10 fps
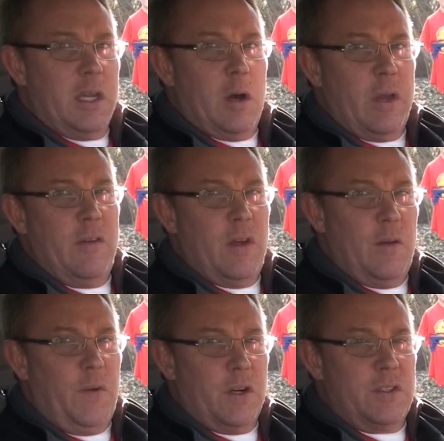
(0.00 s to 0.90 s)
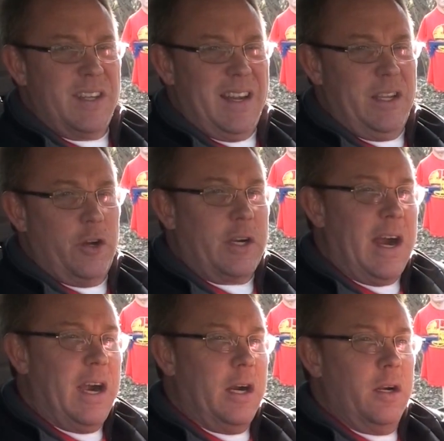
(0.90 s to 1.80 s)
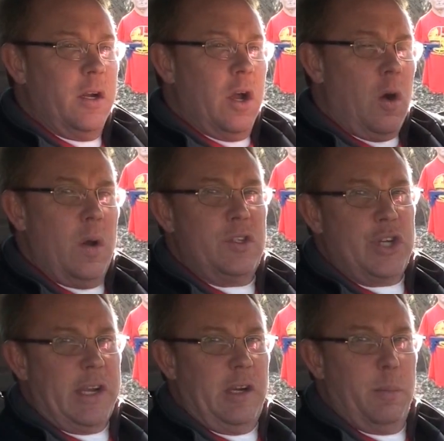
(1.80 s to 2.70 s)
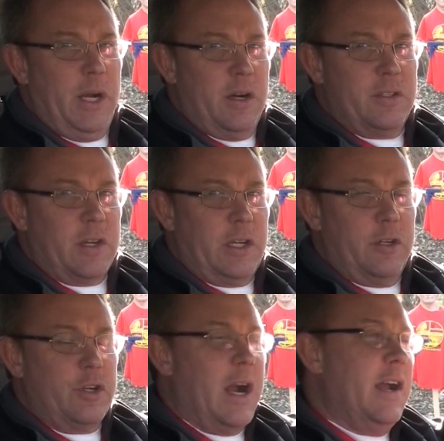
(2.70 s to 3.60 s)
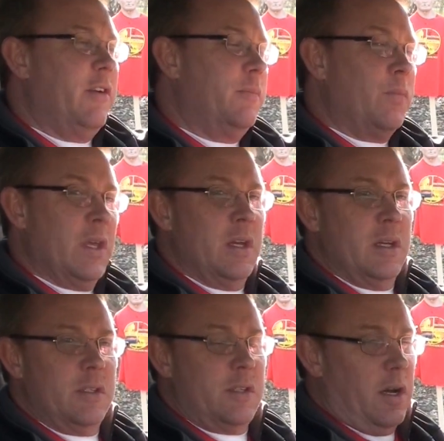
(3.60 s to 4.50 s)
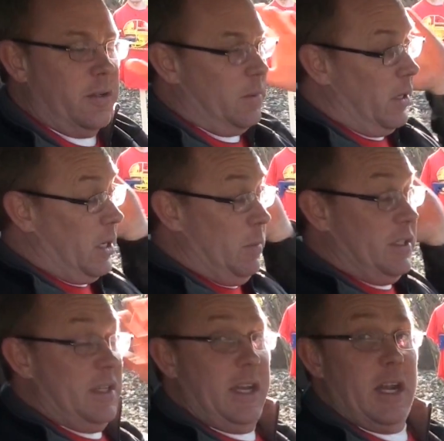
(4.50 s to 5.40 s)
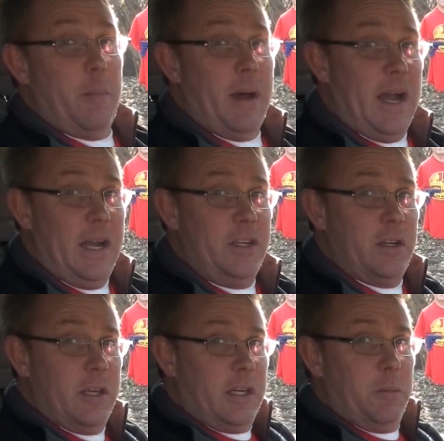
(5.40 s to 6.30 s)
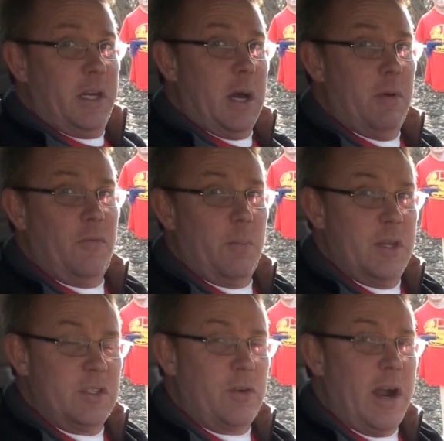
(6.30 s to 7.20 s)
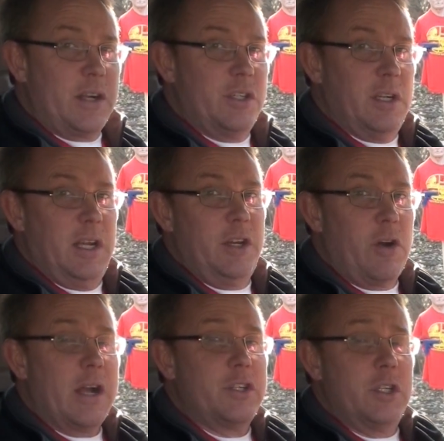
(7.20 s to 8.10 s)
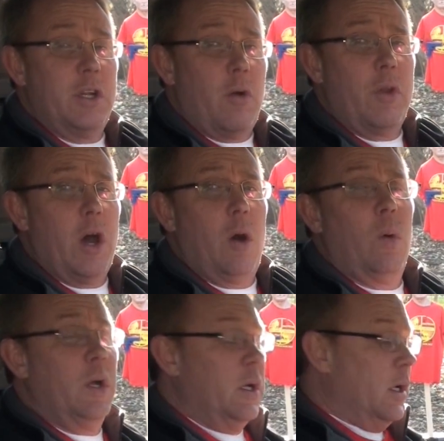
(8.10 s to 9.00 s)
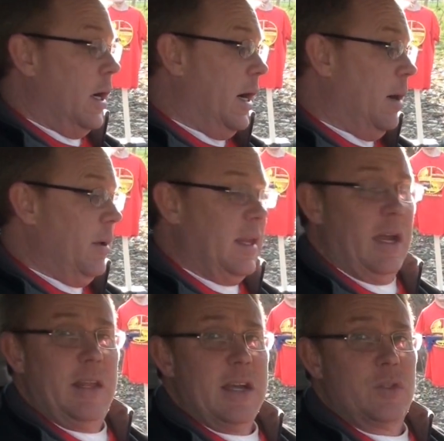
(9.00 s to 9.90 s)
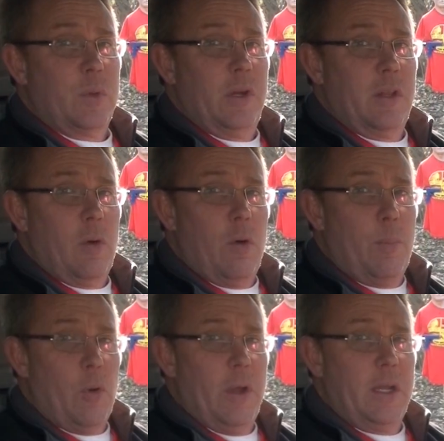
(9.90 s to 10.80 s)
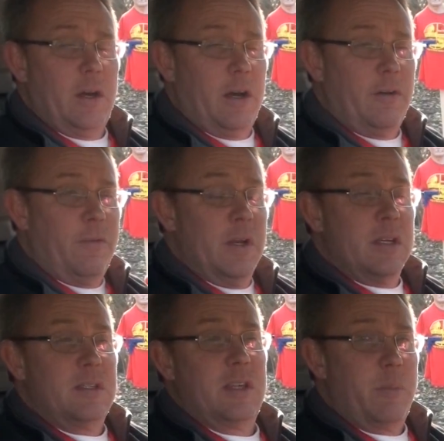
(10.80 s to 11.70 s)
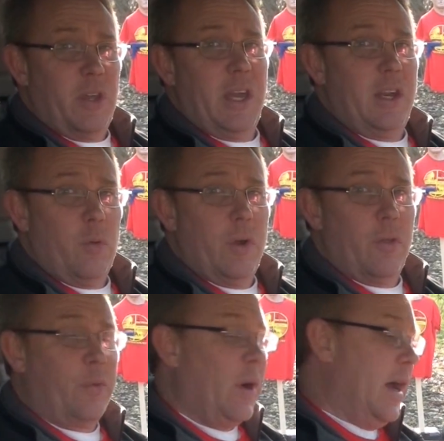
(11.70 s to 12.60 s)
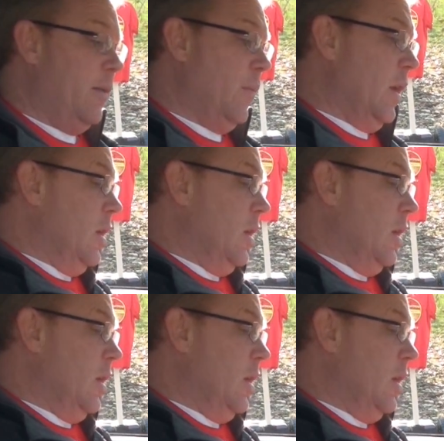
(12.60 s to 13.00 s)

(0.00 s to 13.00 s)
You know, even if you're sitting in your car, always check your mirrors like you're driving. So somebody could be sneaking up behind you, they could be coming from this direction, any direction, you don't know. And that's really the whole point of simulating a real threat.